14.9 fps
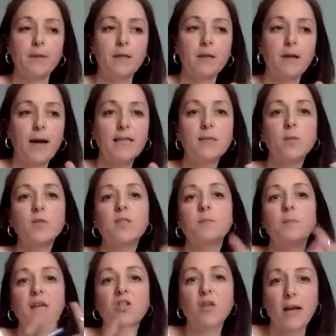I suppose,
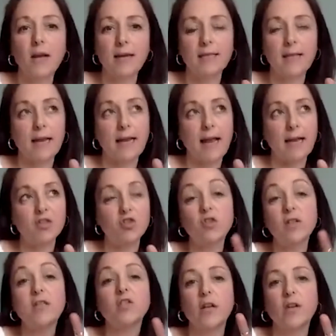specialise and
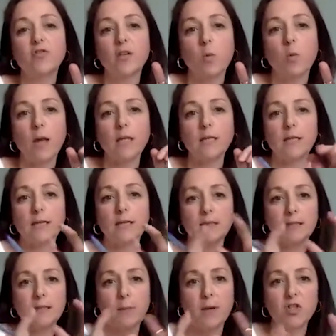treat gender equality as a
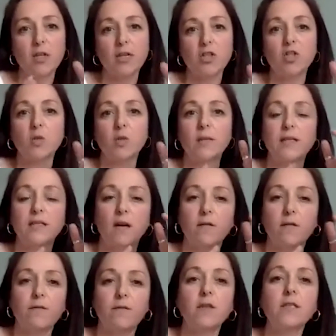special issue when they start
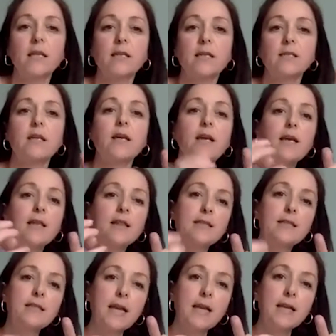funding it, the
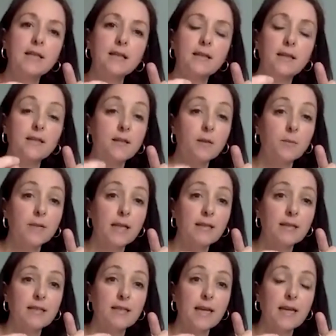state, in some
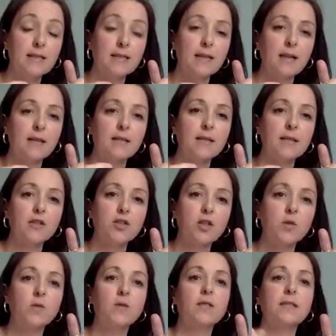senses, takes that as an
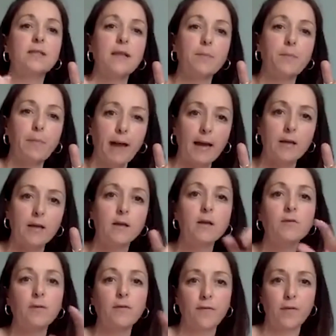excuse to step back
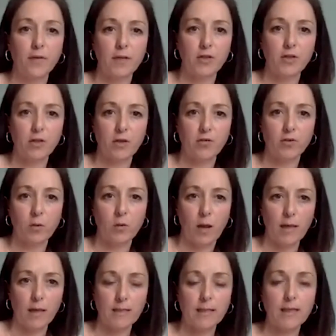from funding gender
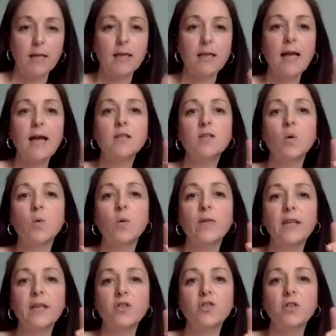equality. And so when
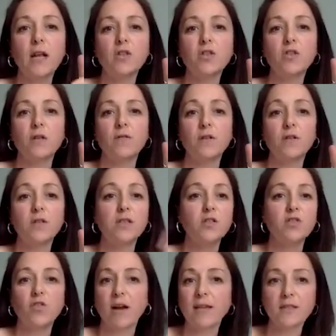the international funding
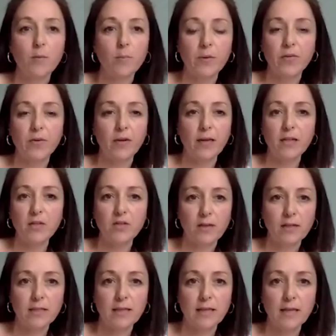dries up and they're not
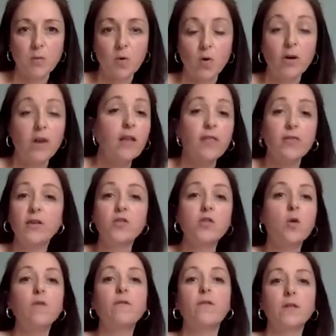interested anymore, there's
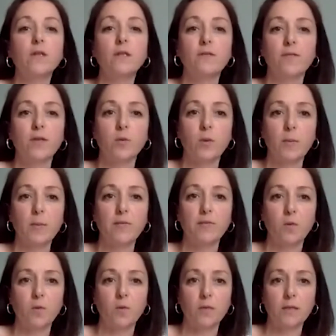no funding for the
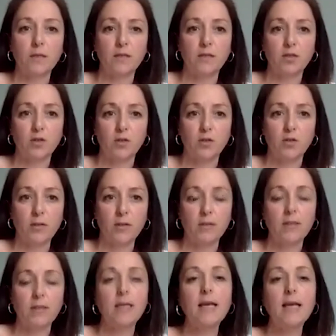women-focused
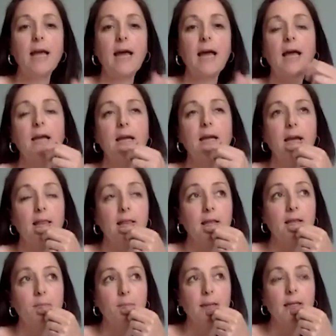institutions. And I think
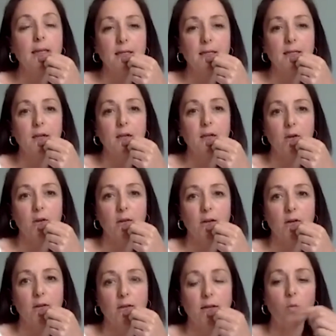the big lesson learned
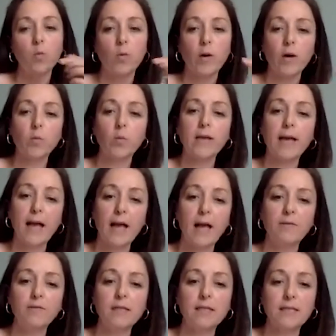there is that where we
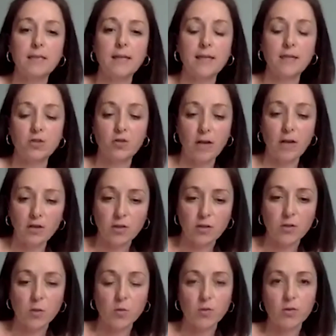have international
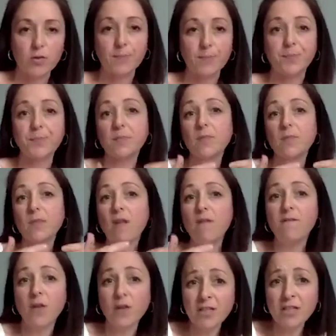donors
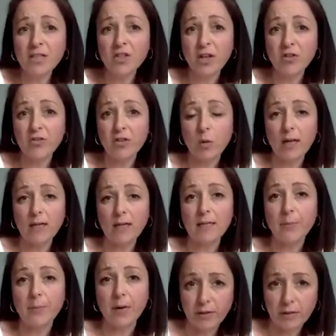funding gender equality
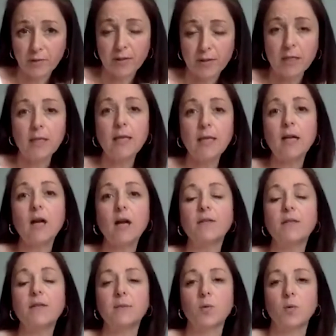imperatives in
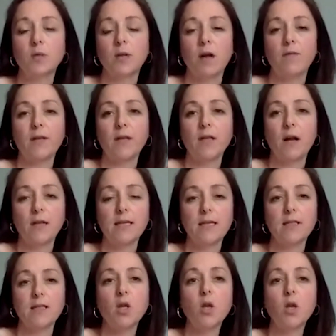conflict and post-conflict
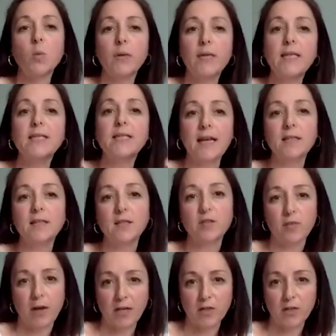contexts, we need an exit
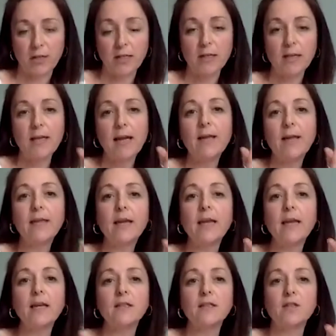strategy. And that
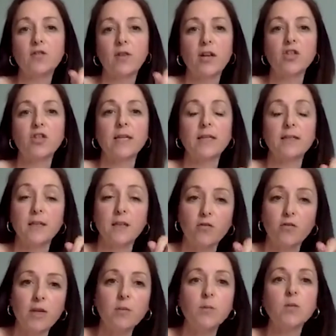exit strategy is an
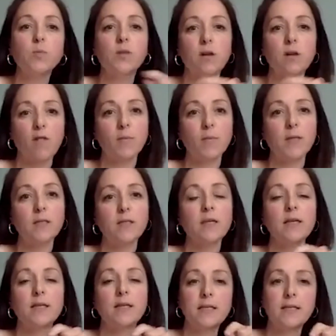agreement with government
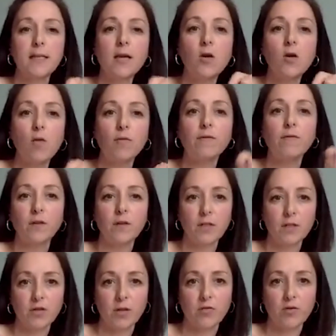to take over
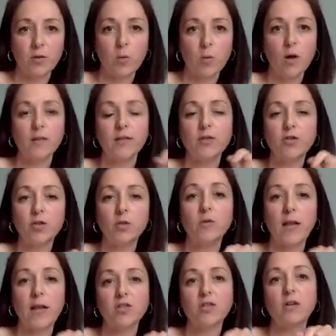funding gender equality through
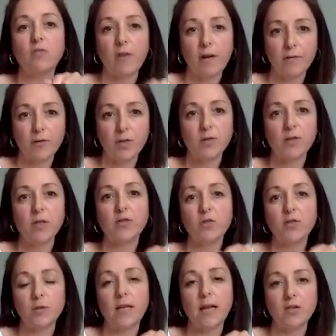national revenues and
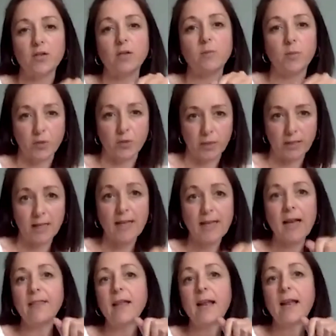through the national budget.
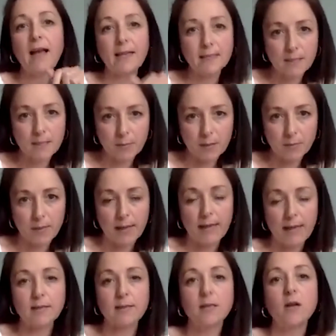And that has to be in
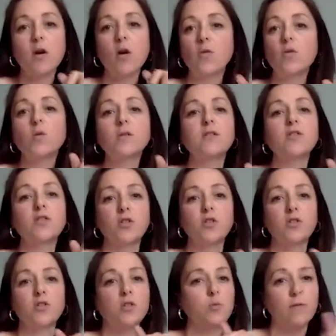place, or those
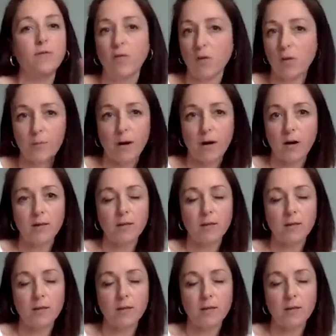institutions will fall apart the